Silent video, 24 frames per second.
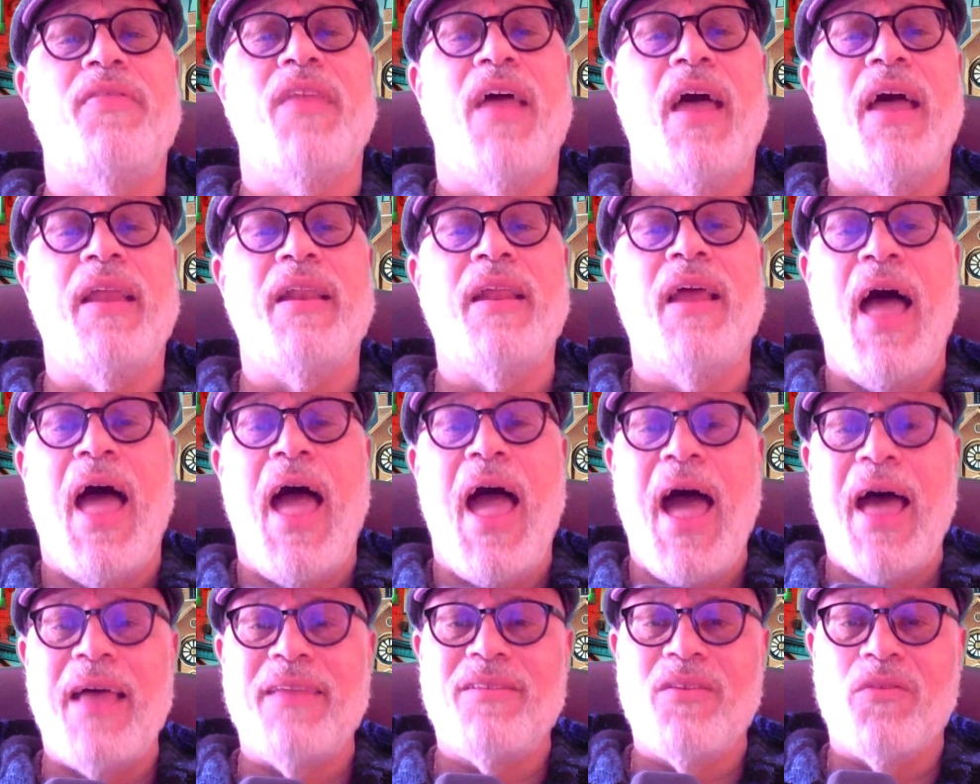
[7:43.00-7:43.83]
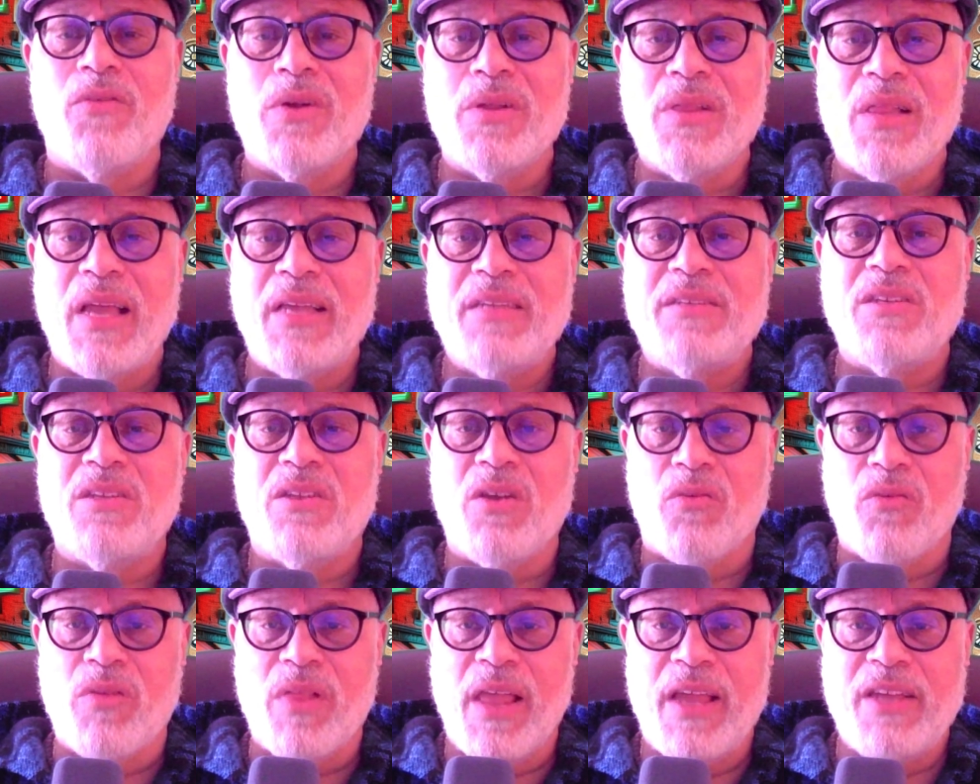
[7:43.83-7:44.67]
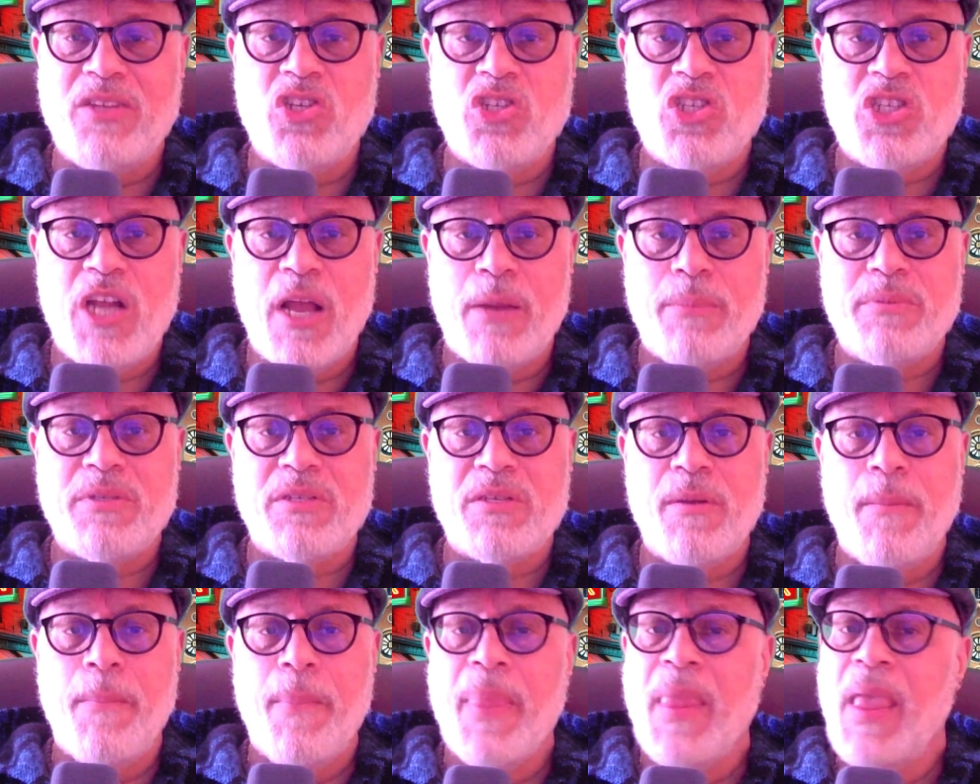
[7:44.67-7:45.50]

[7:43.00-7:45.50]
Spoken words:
that as it relates to relationships,